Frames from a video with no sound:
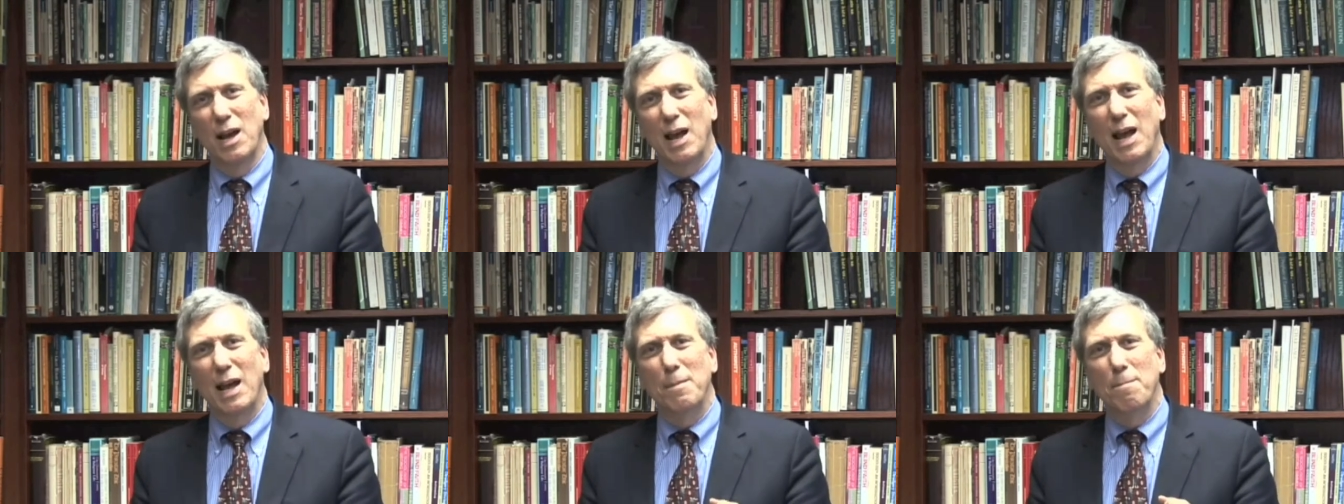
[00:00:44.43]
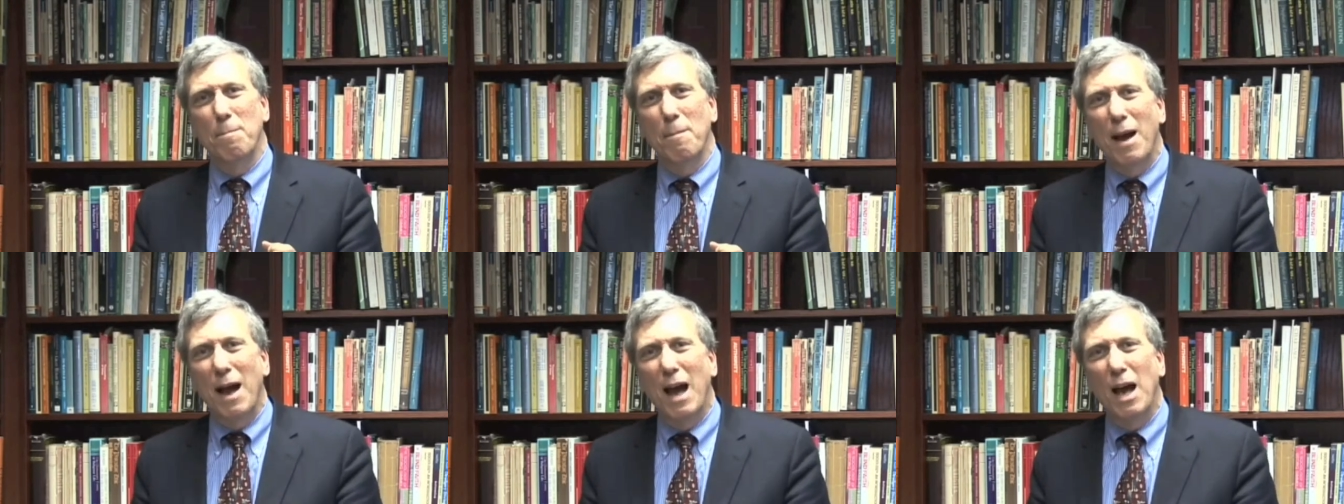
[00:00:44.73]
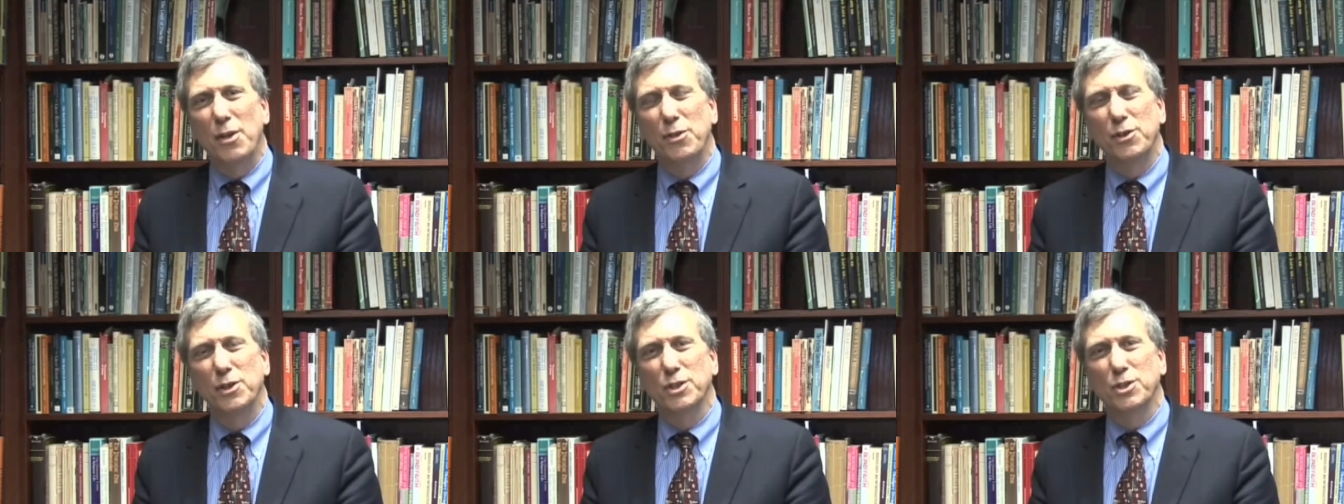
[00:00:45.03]
and
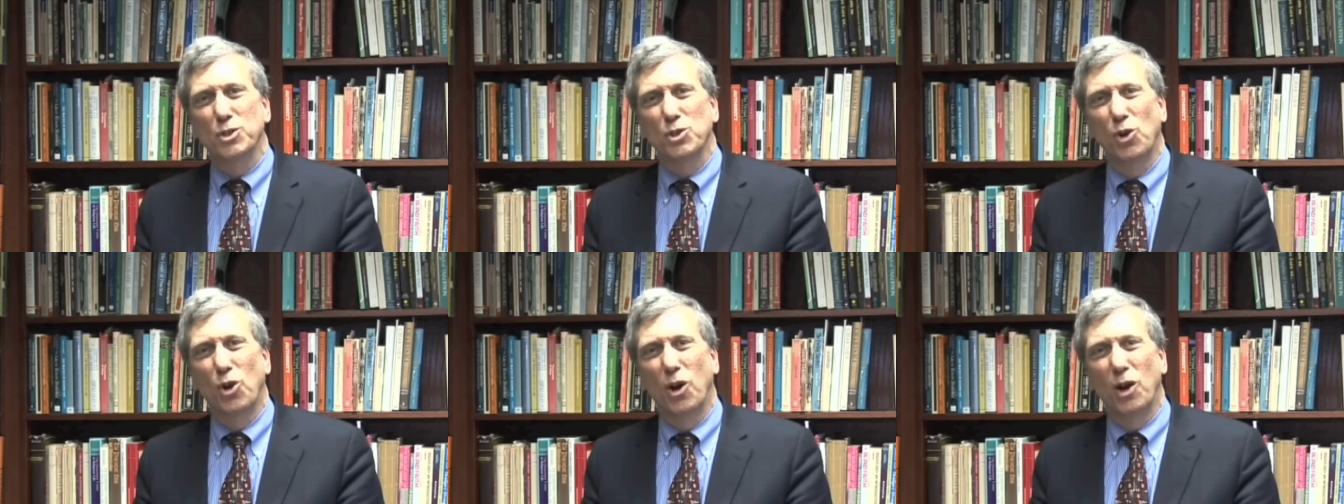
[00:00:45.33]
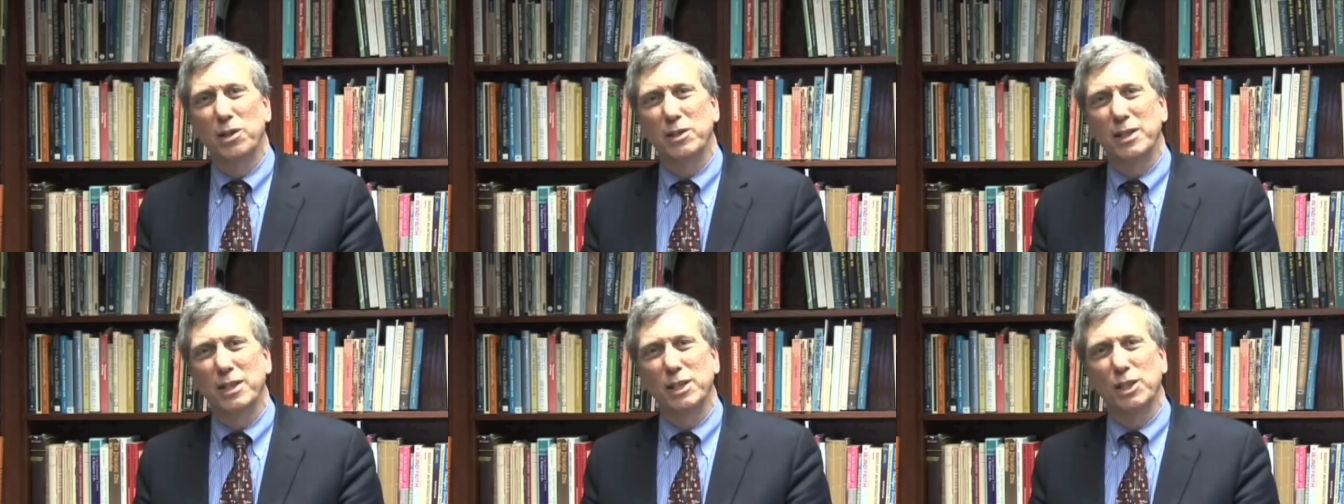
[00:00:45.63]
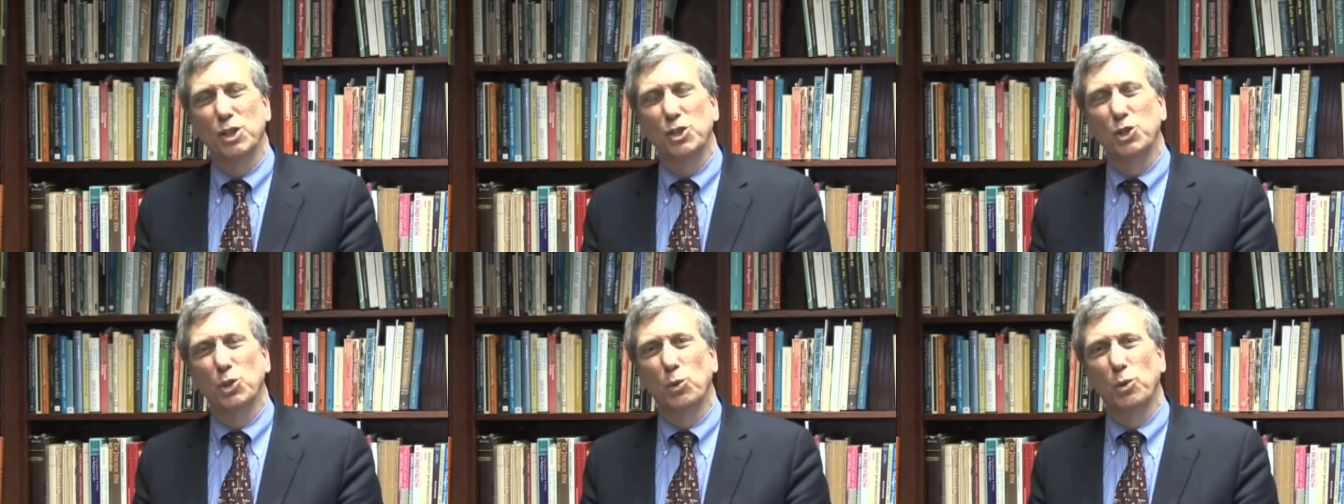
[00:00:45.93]
math is taught in
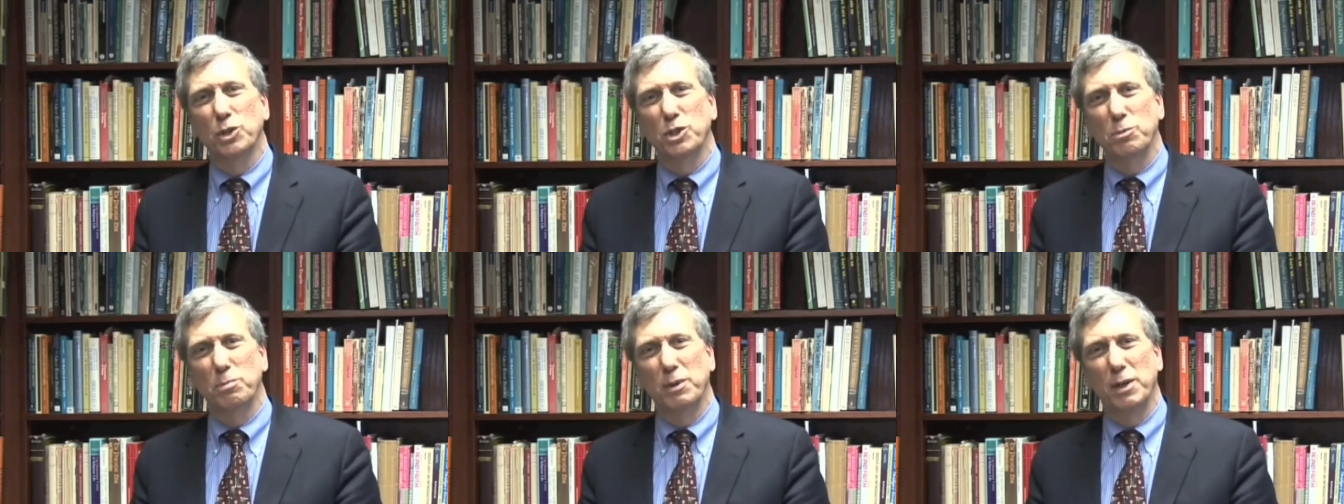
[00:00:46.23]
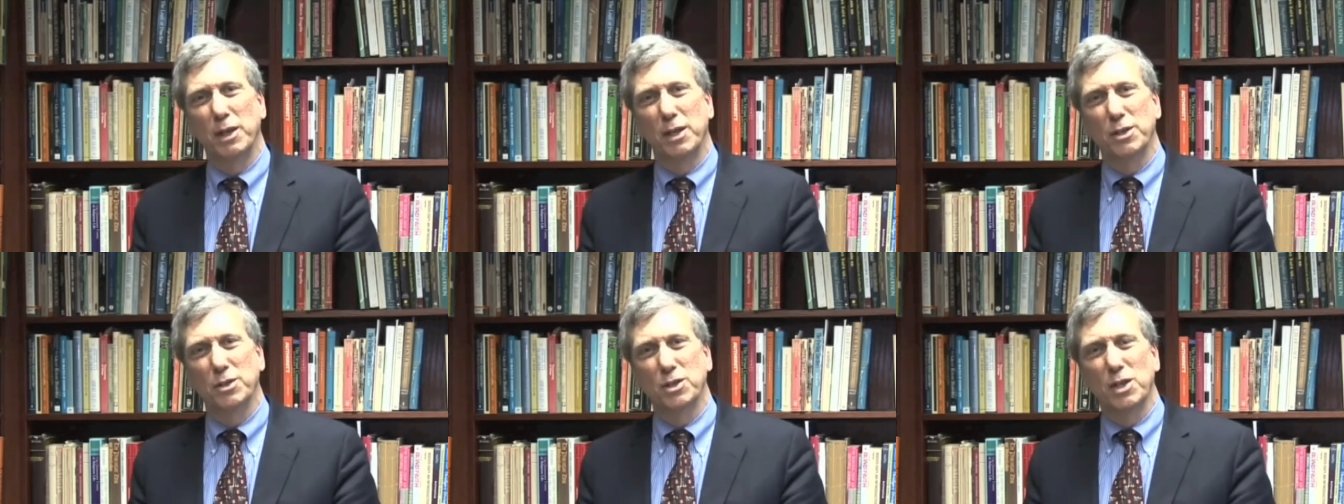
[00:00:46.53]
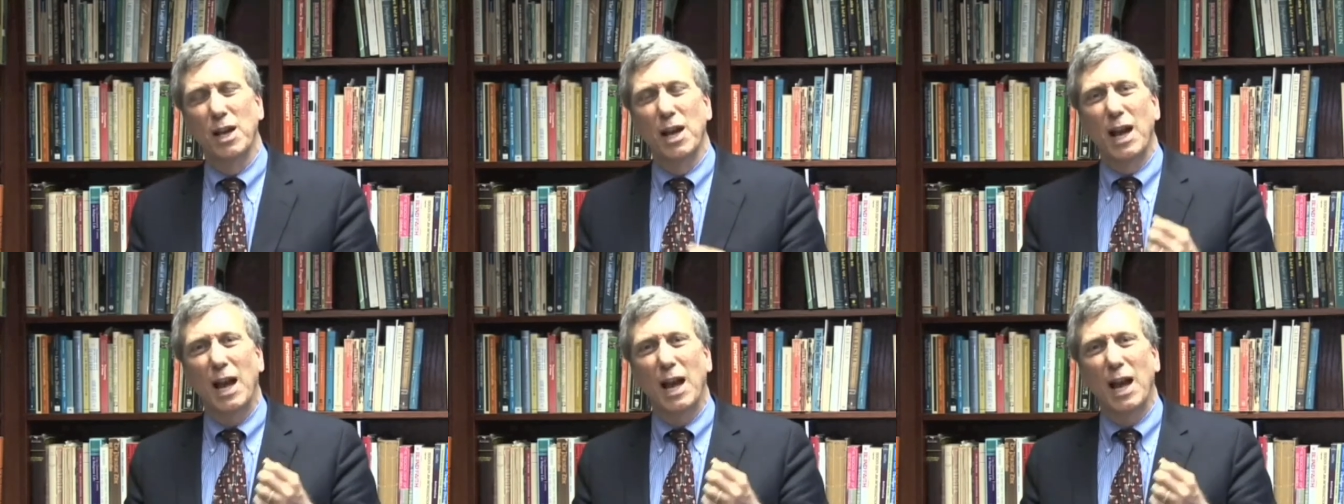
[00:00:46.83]
a Jewish space,